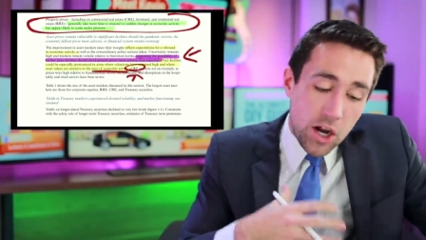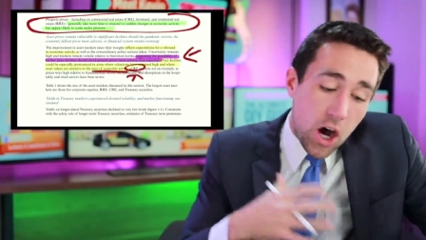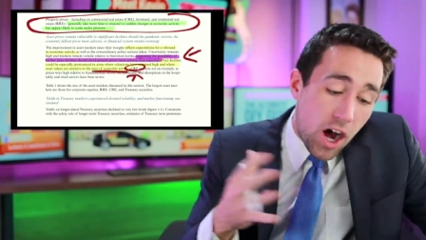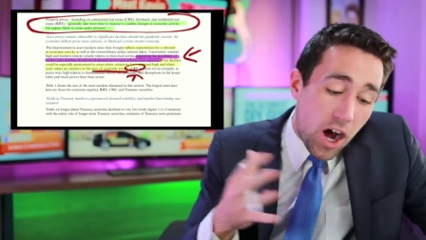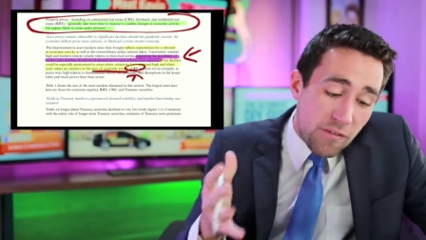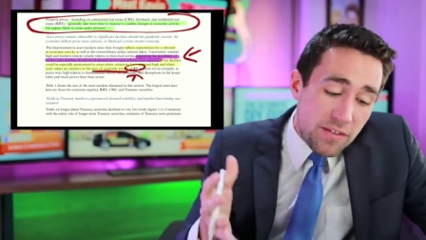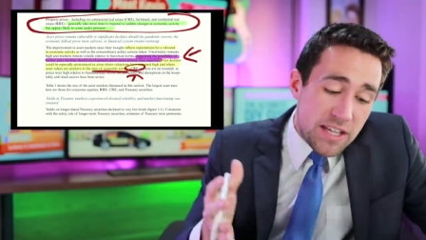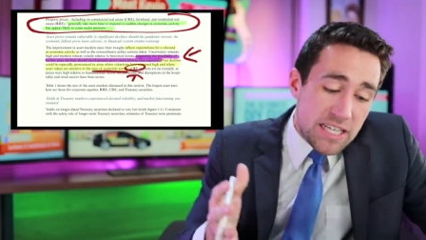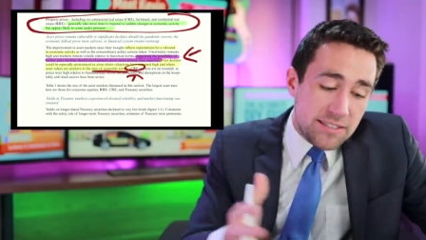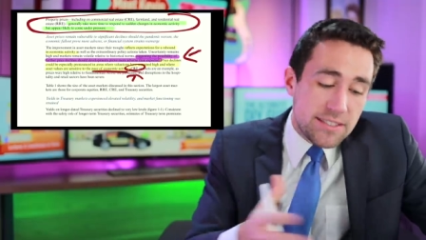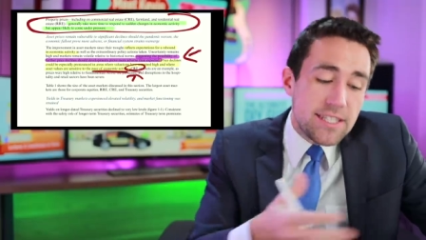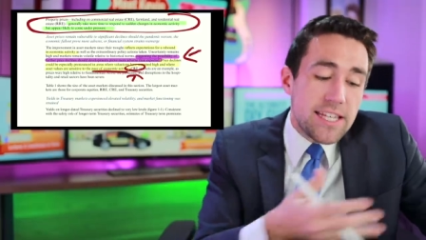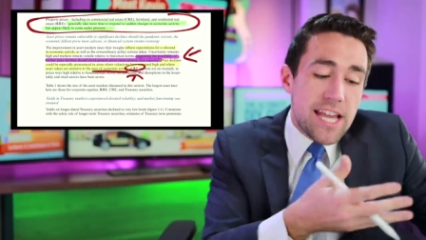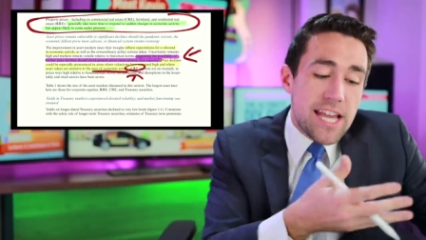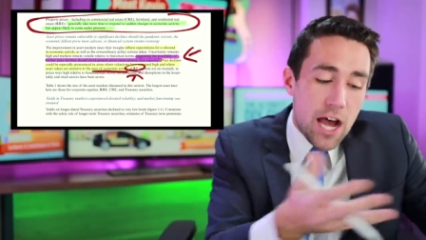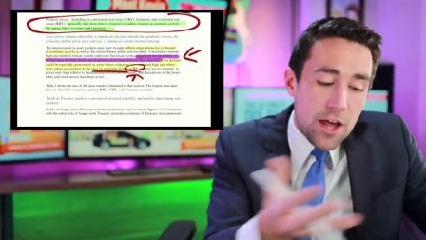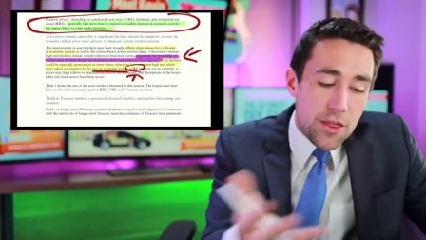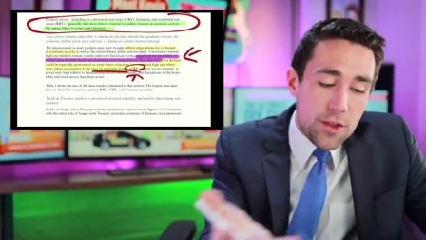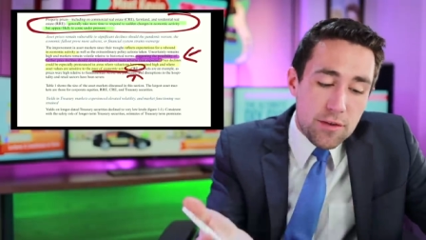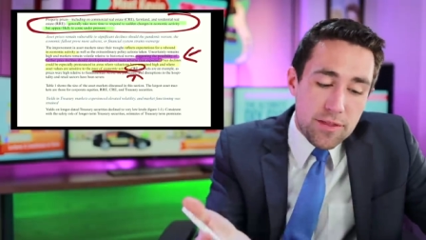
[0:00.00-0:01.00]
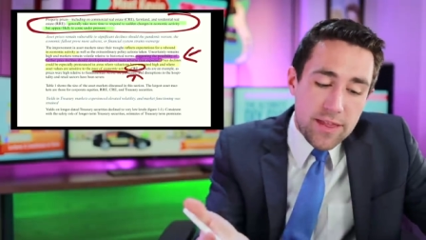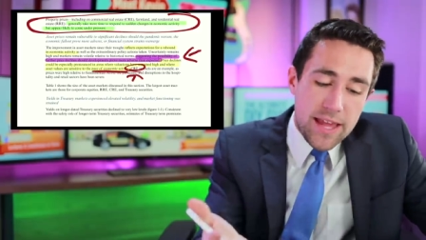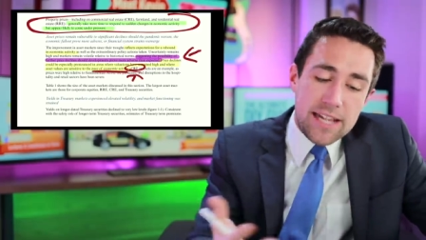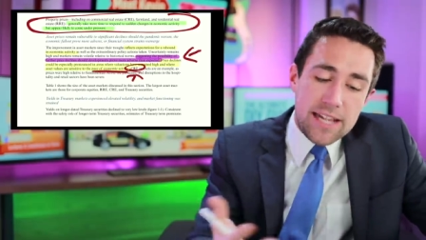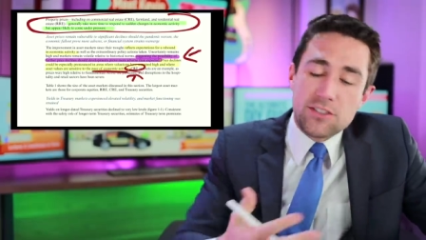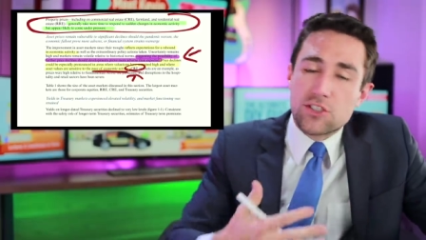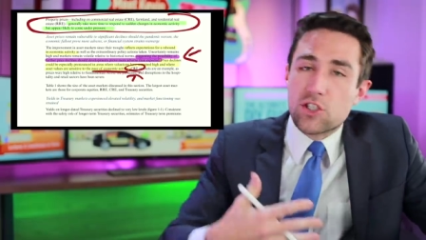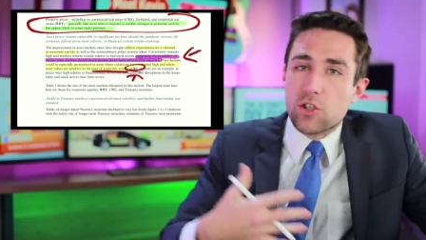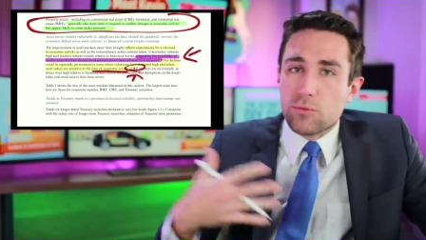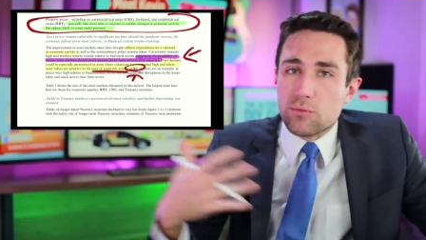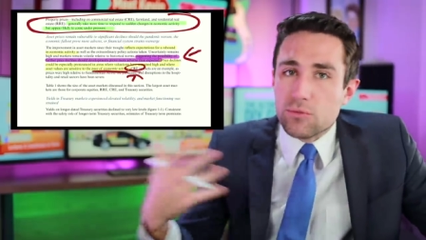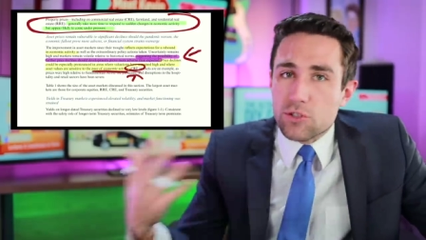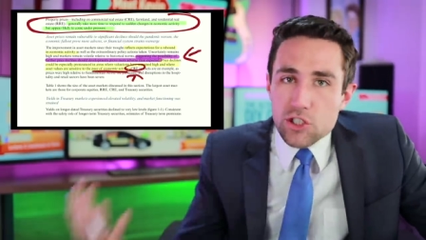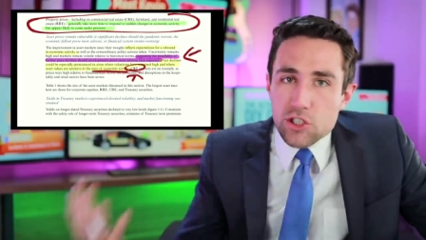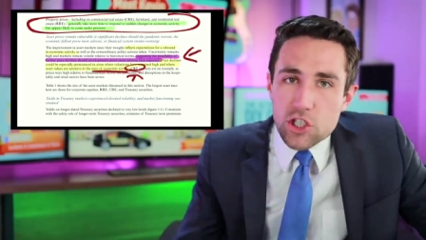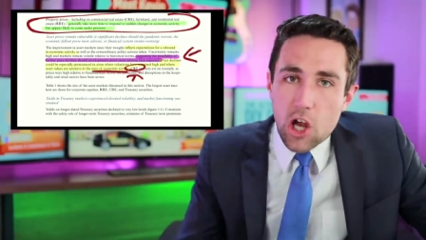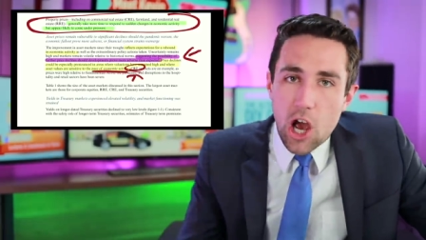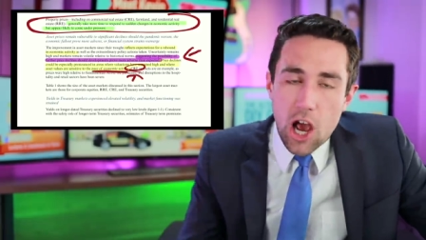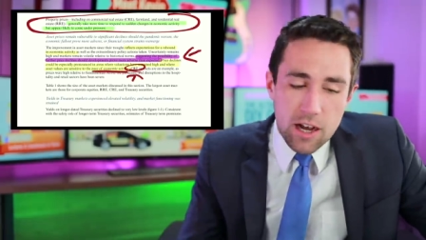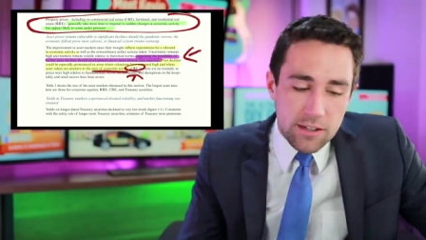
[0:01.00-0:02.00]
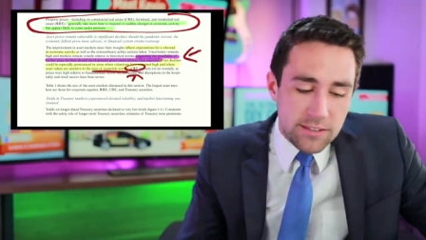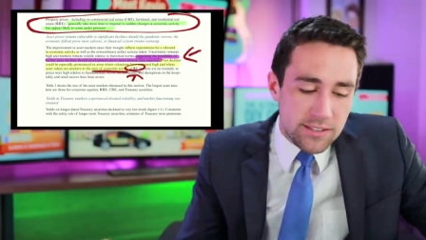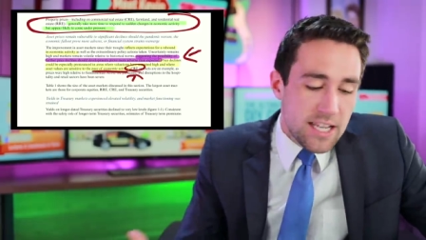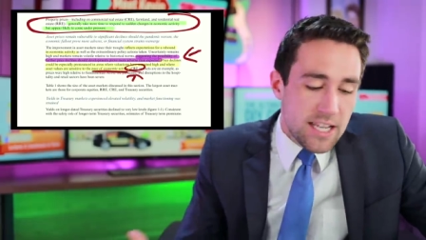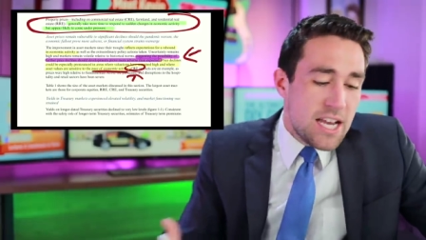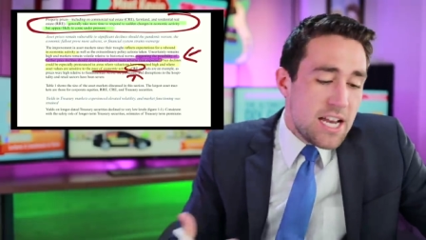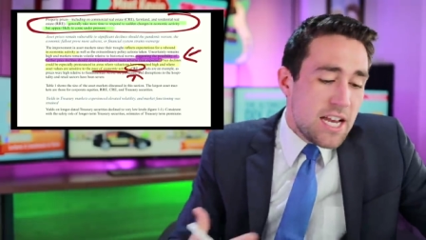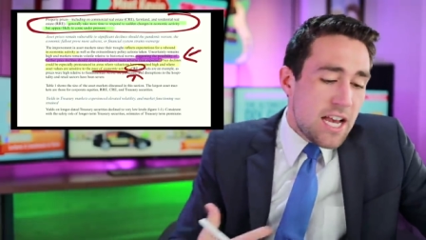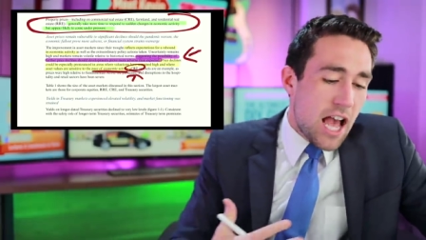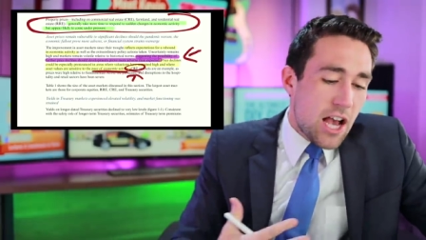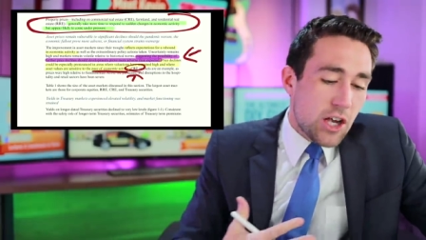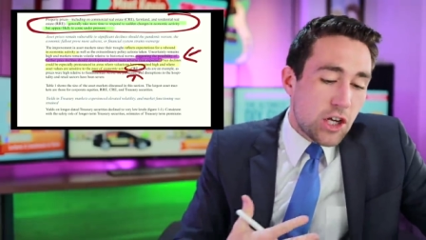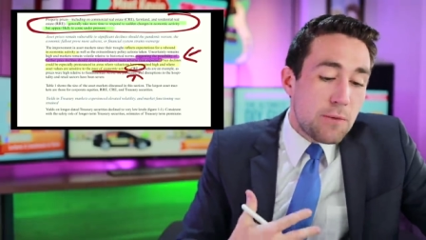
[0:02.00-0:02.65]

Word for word: Obviously, other things, certain stocks uh,